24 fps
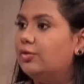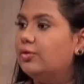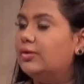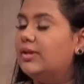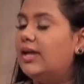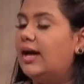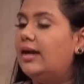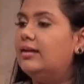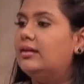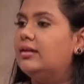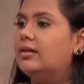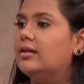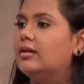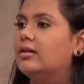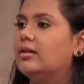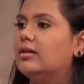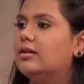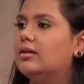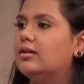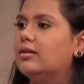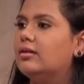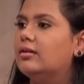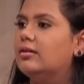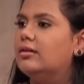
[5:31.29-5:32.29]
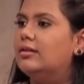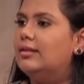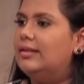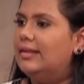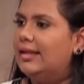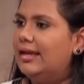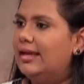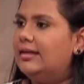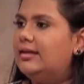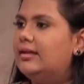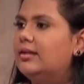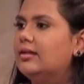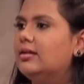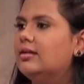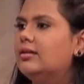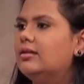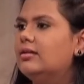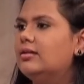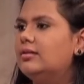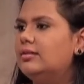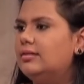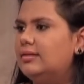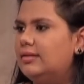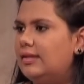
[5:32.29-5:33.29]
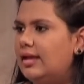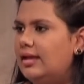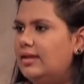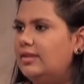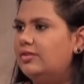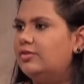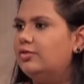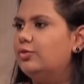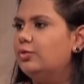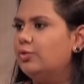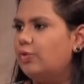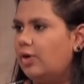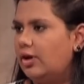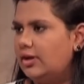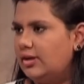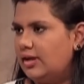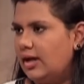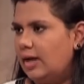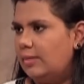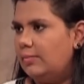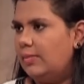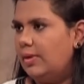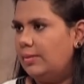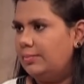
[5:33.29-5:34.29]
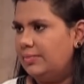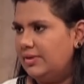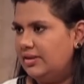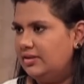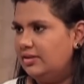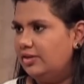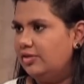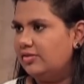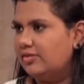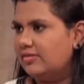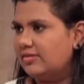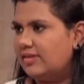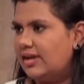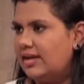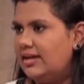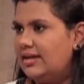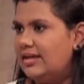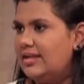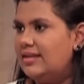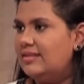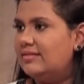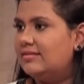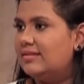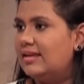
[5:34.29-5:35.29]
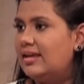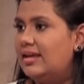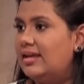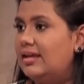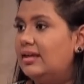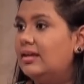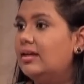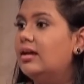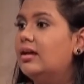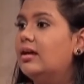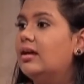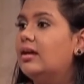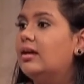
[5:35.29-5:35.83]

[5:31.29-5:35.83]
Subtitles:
that later things do not come up in the society saying